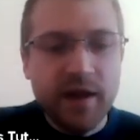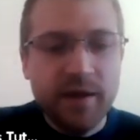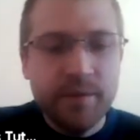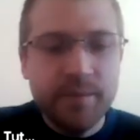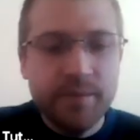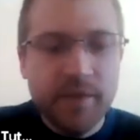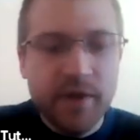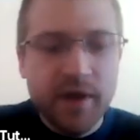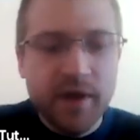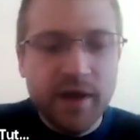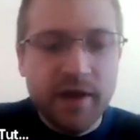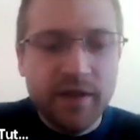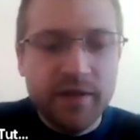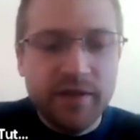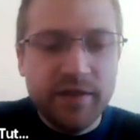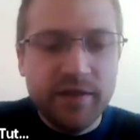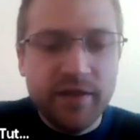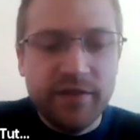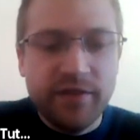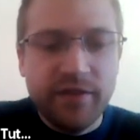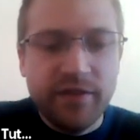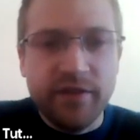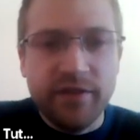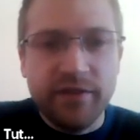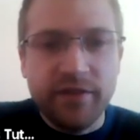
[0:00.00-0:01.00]
okay,
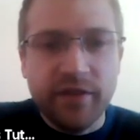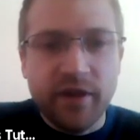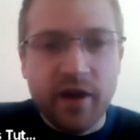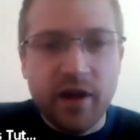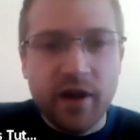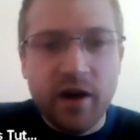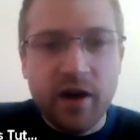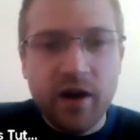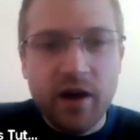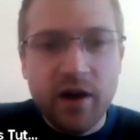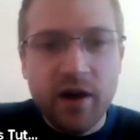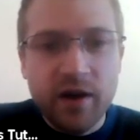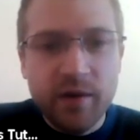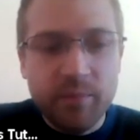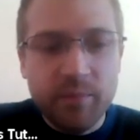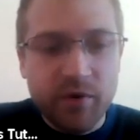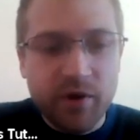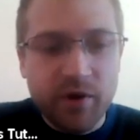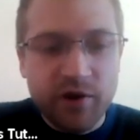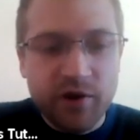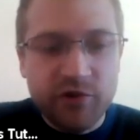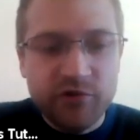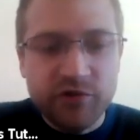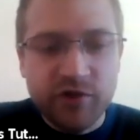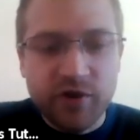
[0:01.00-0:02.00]
this is a high
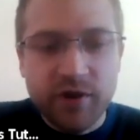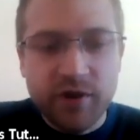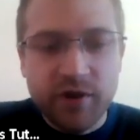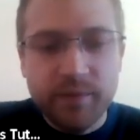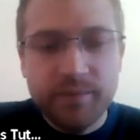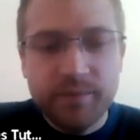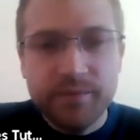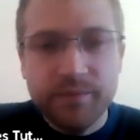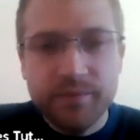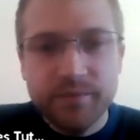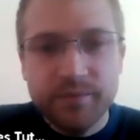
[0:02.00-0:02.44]
pressure